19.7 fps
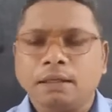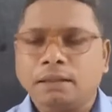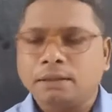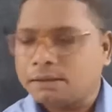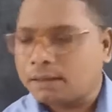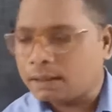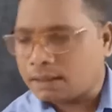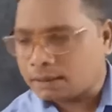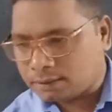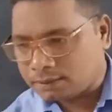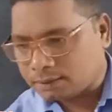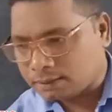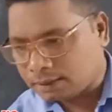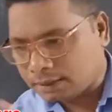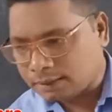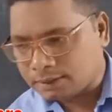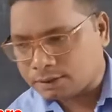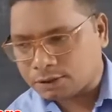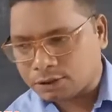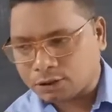that
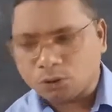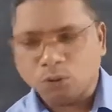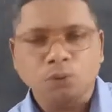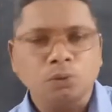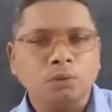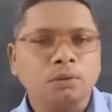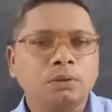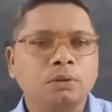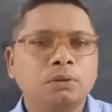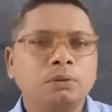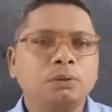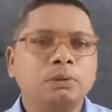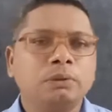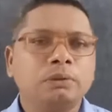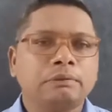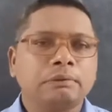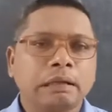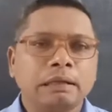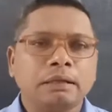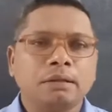it is good to
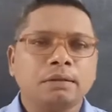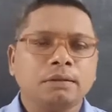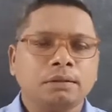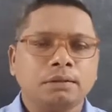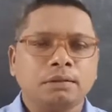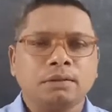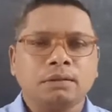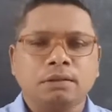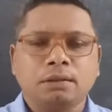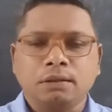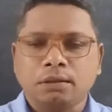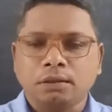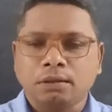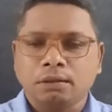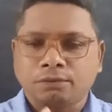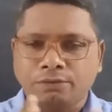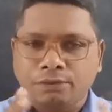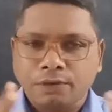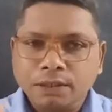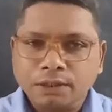take
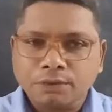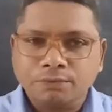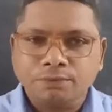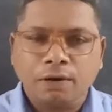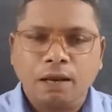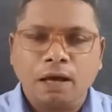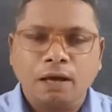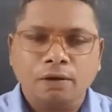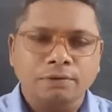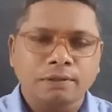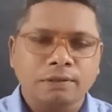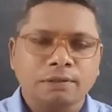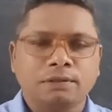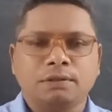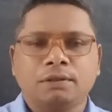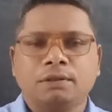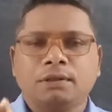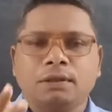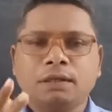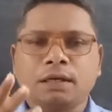fresh flower
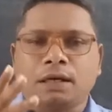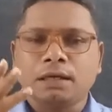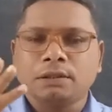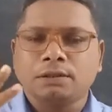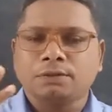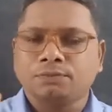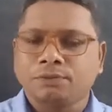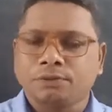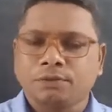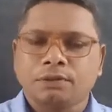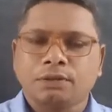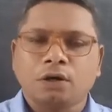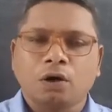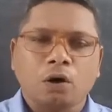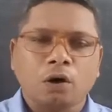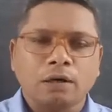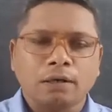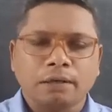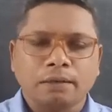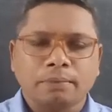as for the
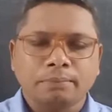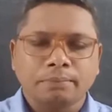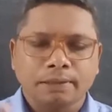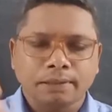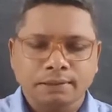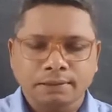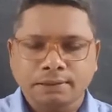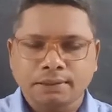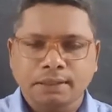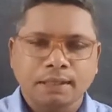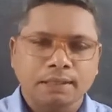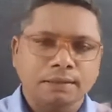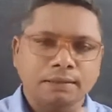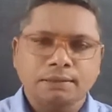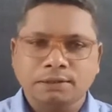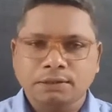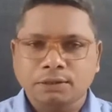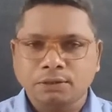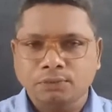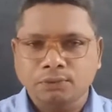ornaments, and
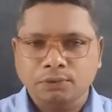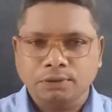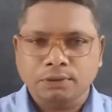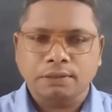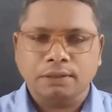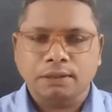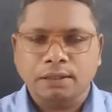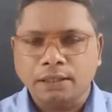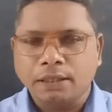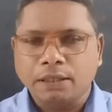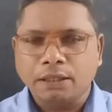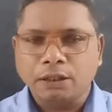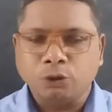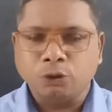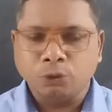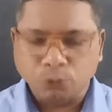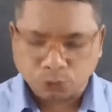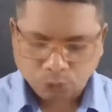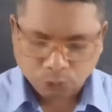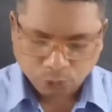she would
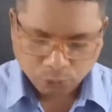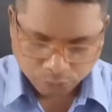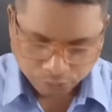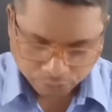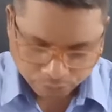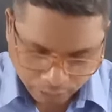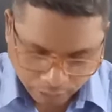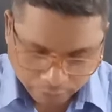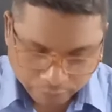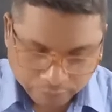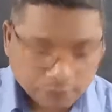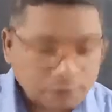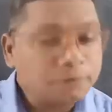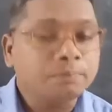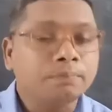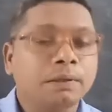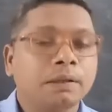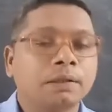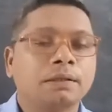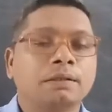use good flowers,
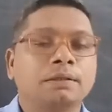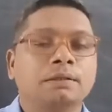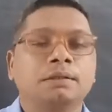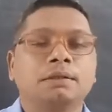but